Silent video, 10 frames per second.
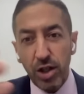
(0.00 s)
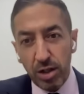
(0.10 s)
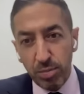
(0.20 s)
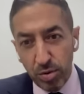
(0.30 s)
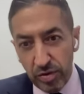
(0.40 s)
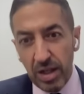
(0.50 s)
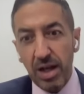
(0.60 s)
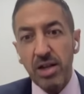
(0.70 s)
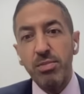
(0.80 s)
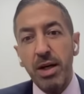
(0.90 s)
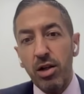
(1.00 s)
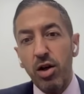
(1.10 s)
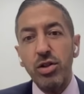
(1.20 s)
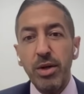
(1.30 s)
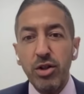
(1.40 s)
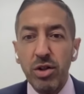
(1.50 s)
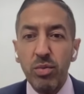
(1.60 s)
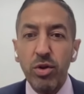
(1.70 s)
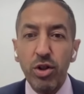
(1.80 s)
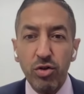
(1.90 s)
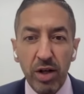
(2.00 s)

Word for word: by shatterproof glass, by laws to make sure that we're not